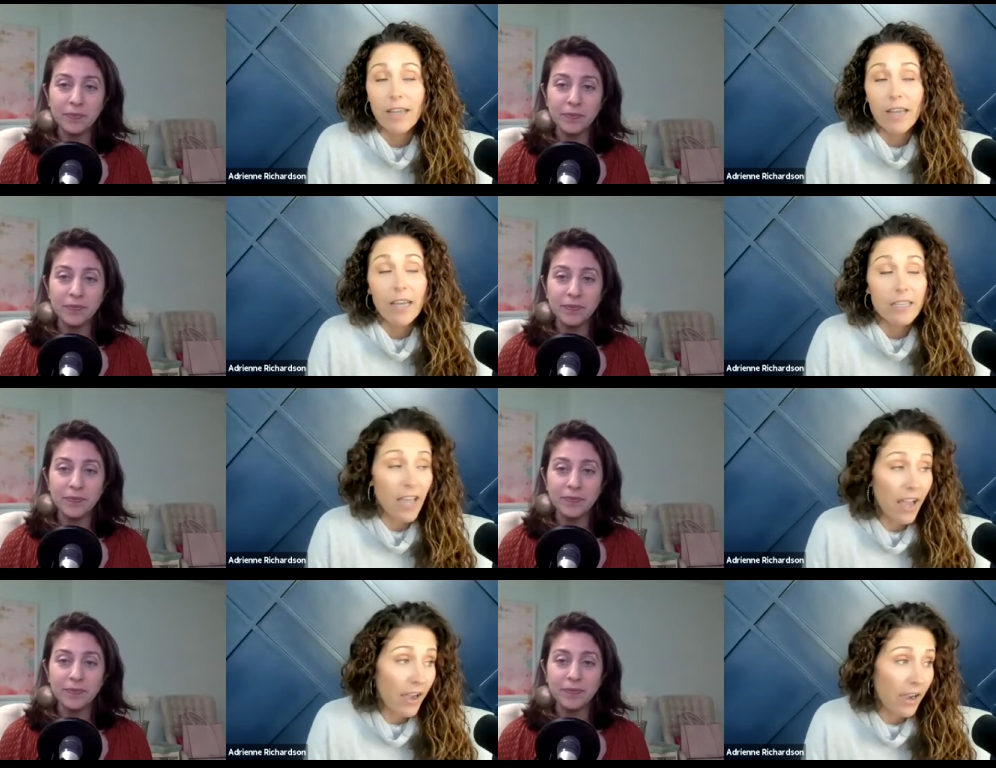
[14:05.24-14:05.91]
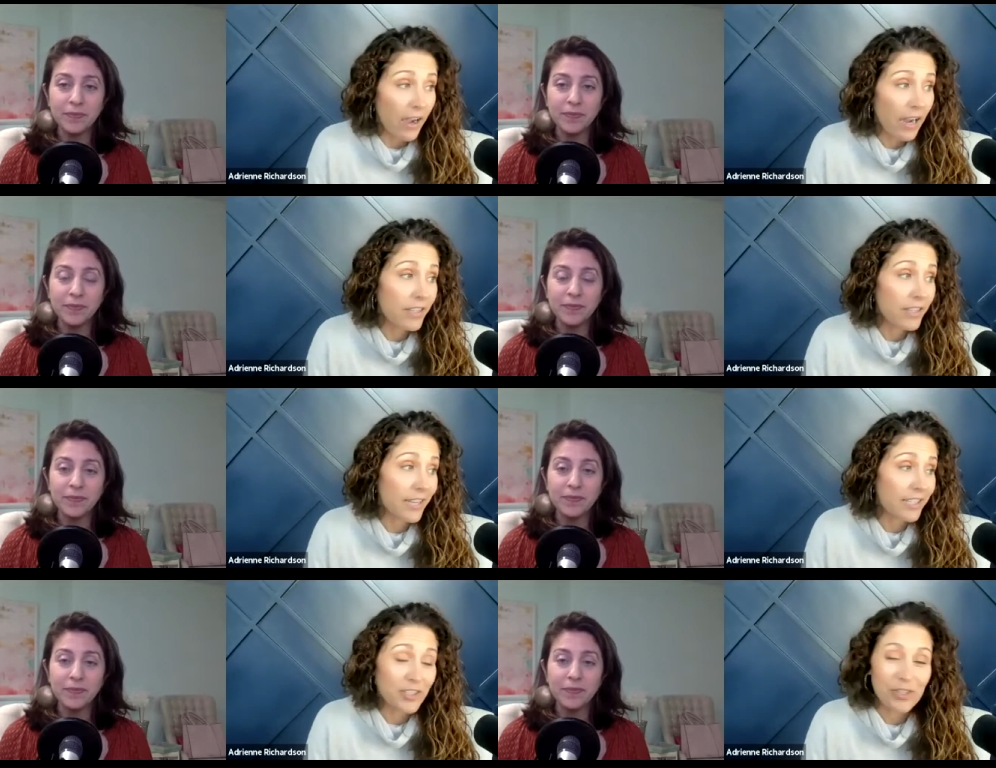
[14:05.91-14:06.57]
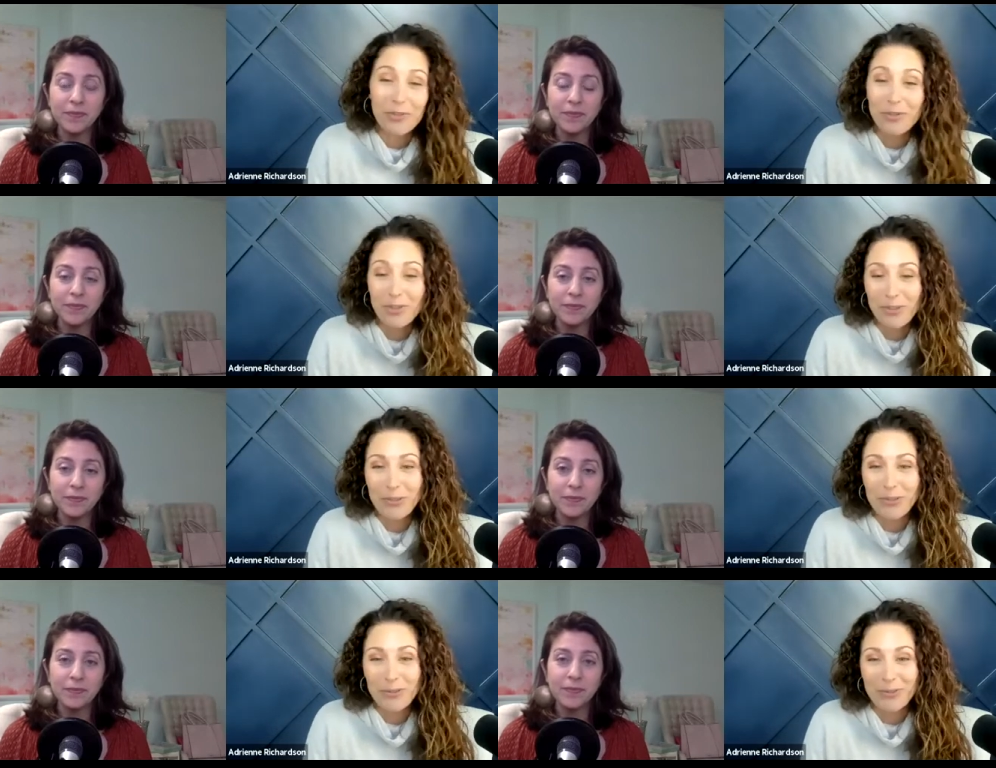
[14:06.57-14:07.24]
Speaker 1: Yeah, I think that's huge too.
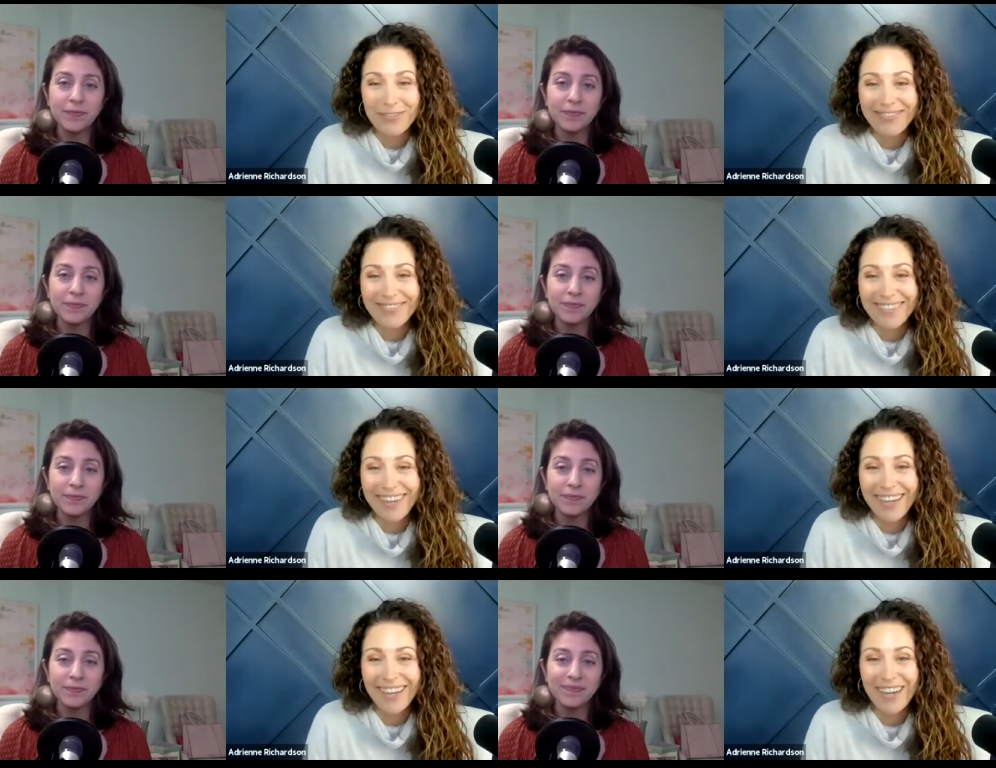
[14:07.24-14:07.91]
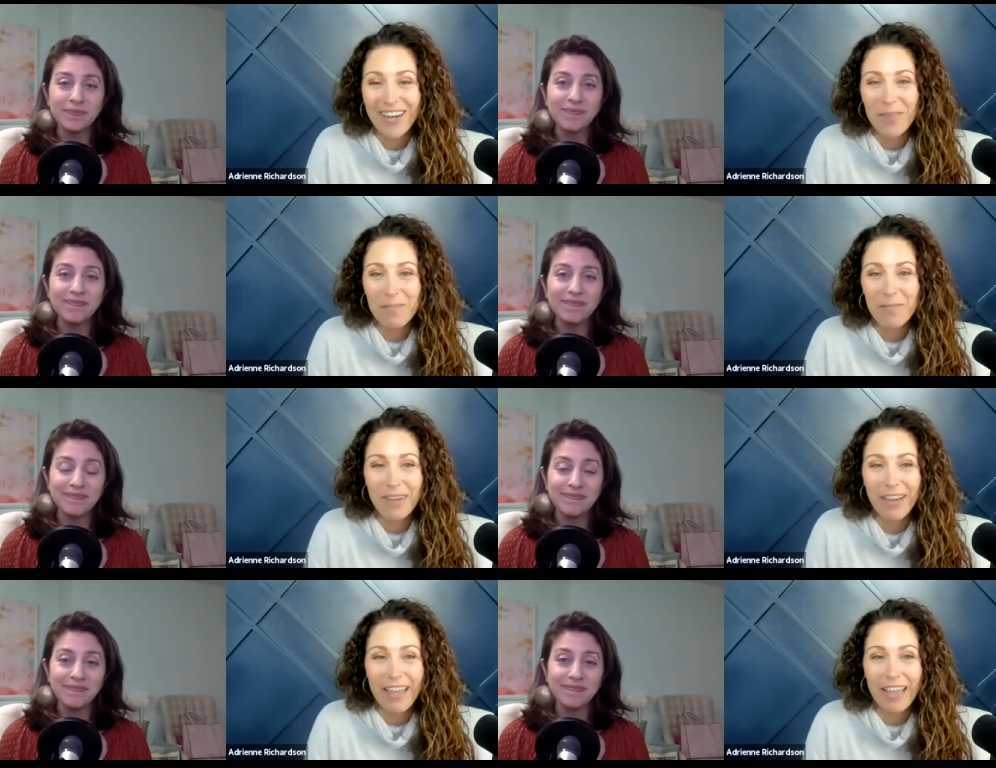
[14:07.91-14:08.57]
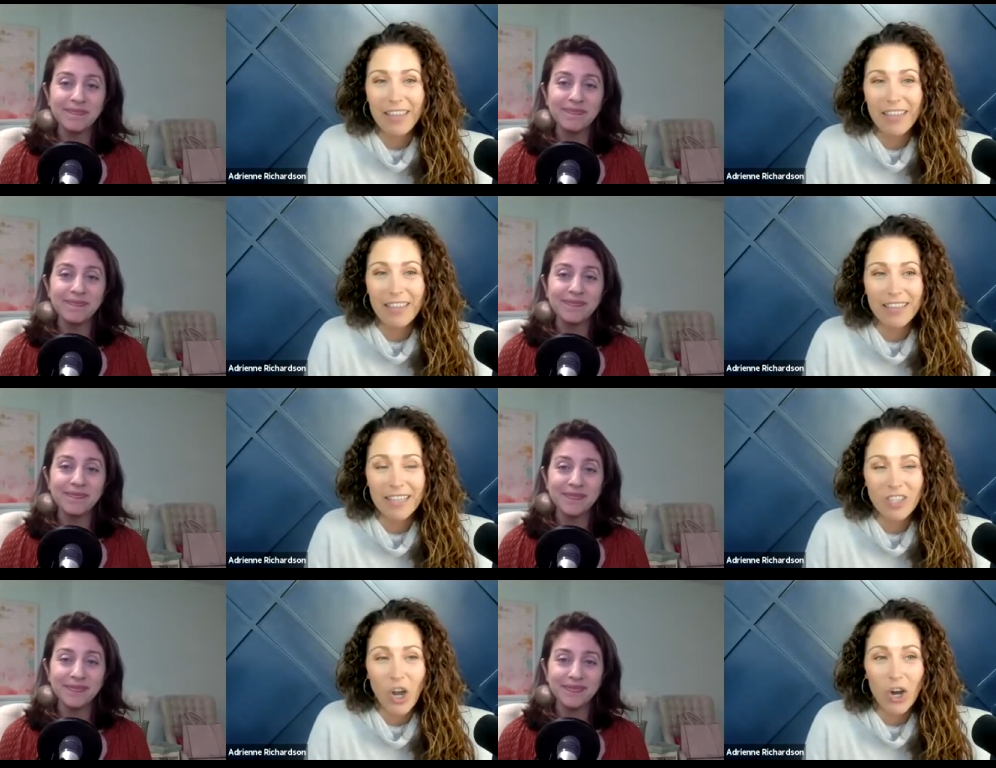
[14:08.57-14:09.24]
Um, I think that's
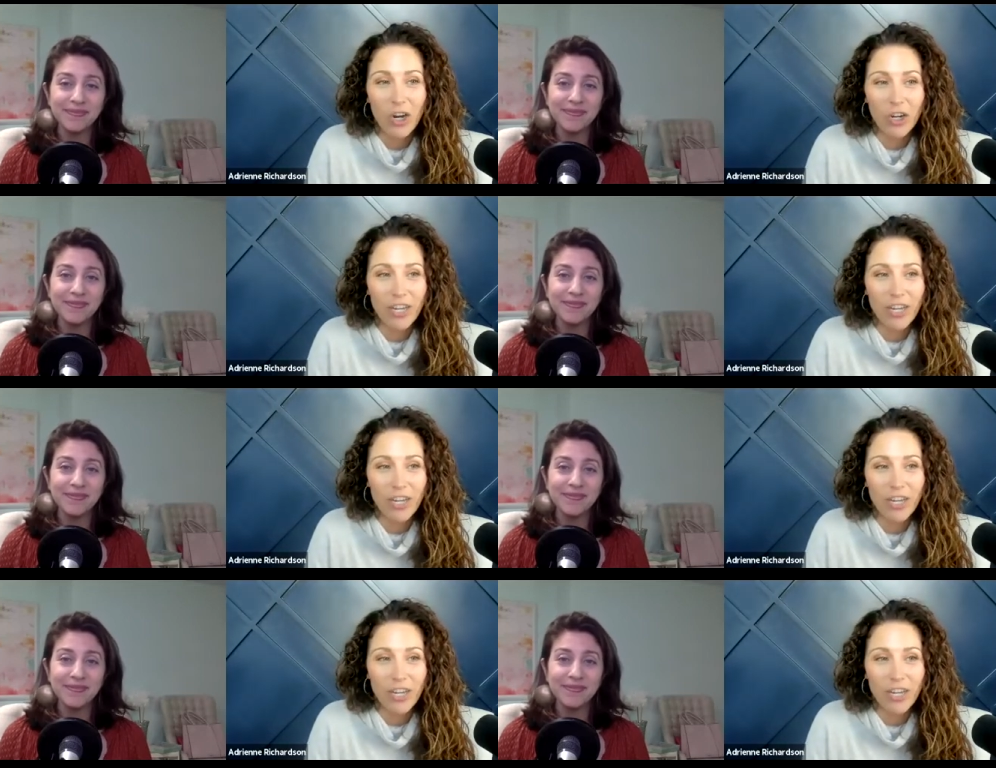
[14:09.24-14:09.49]
hard.